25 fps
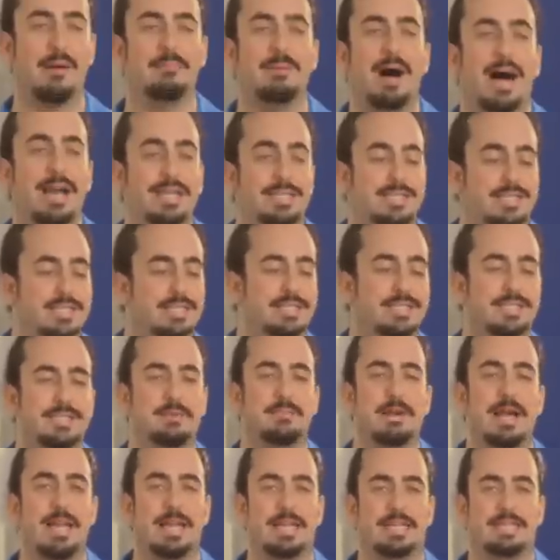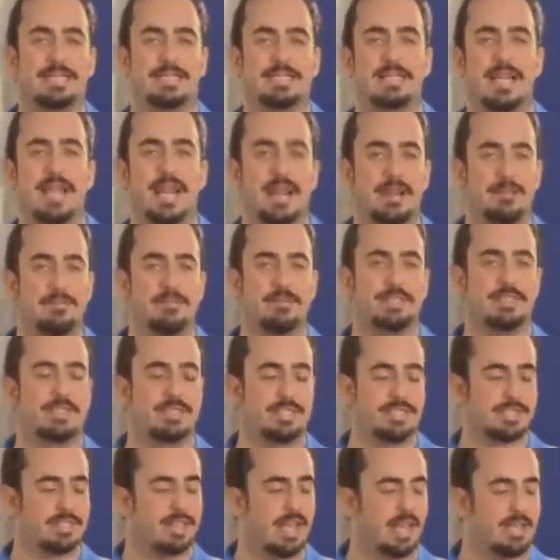I made you some egg
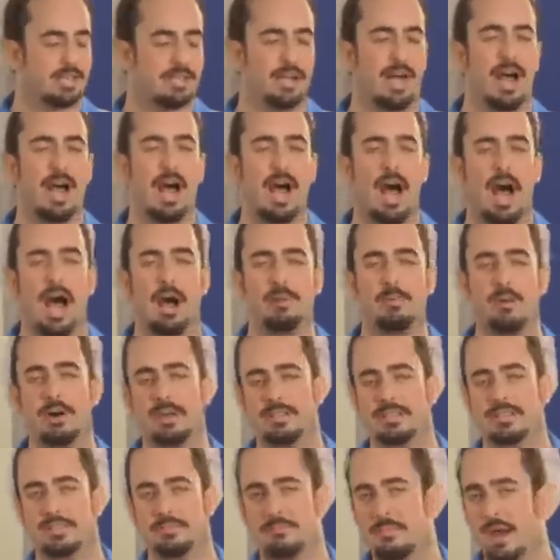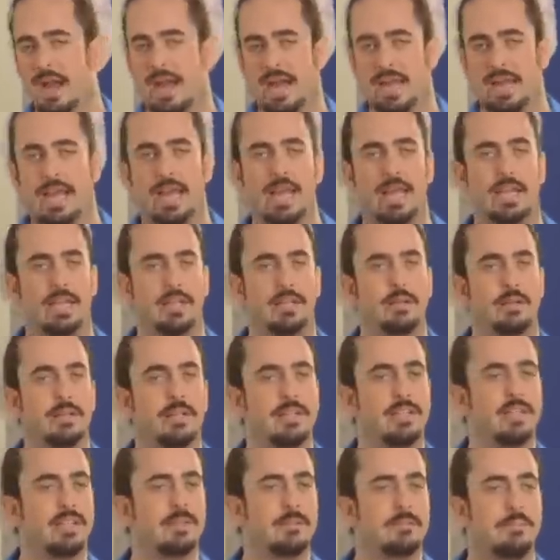sandwiches. I was mad,
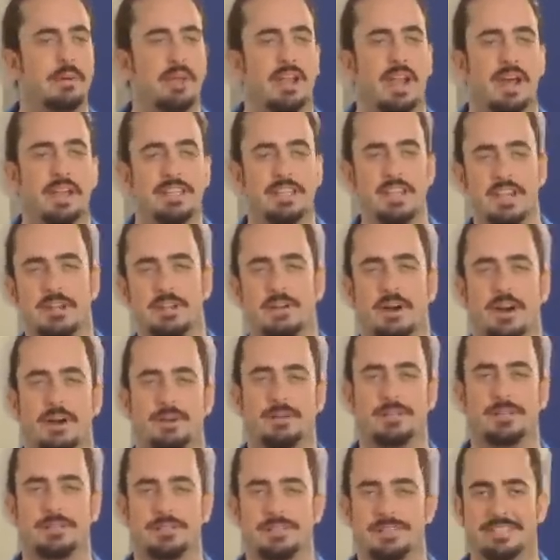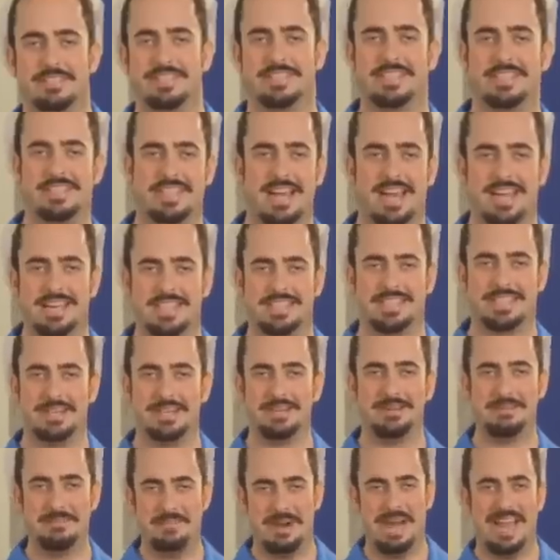but I knew I couldn't stay
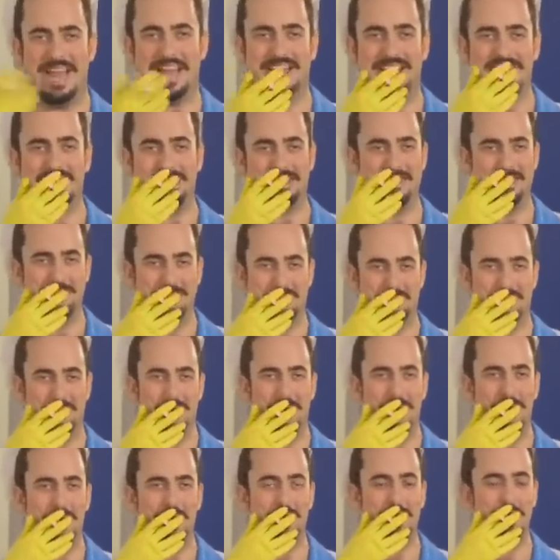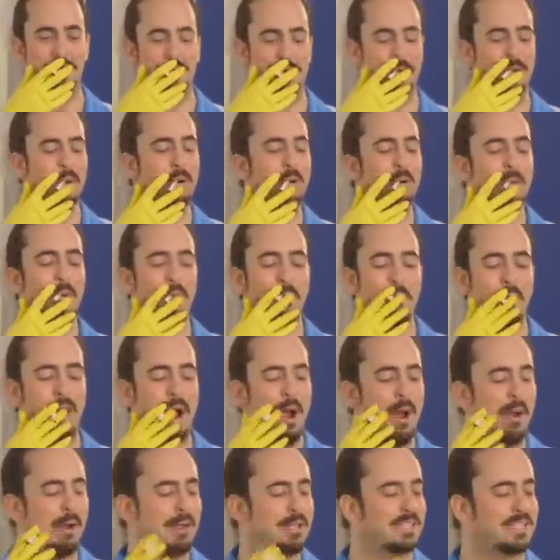too mad at you, boy.
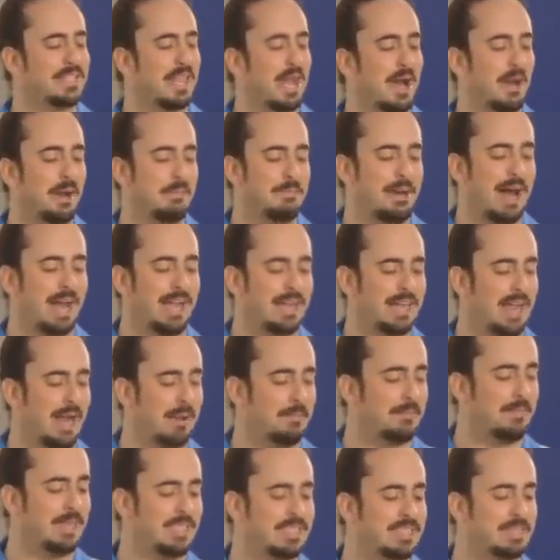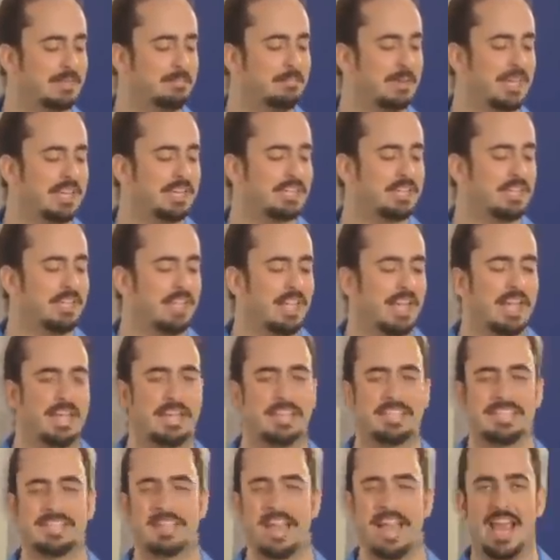So I made up my special
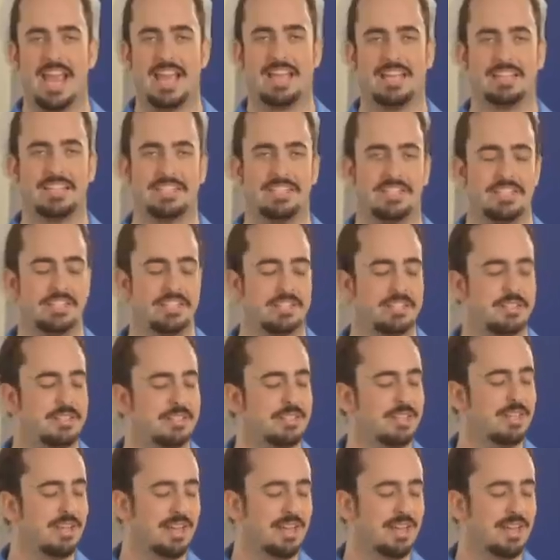egg sandwiches.